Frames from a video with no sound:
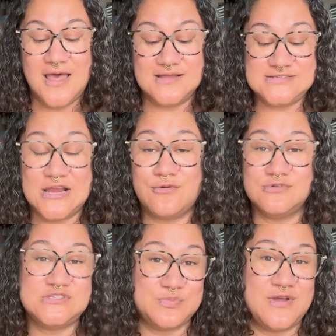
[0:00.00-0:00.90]

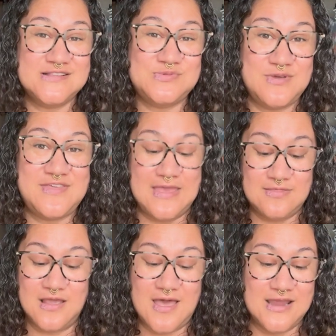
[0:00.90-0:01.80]
tarot spreads within
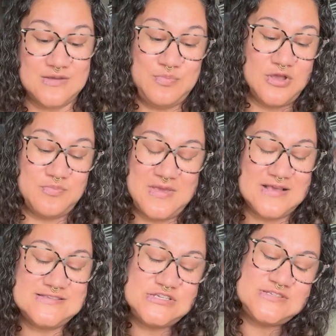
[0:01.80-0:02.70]
the guidebook,
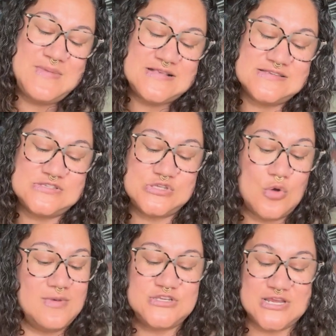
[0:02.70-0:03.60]
because it just makes it so
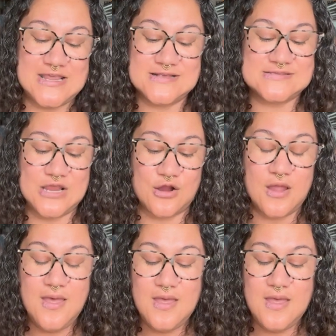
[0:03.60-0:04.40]
much easier.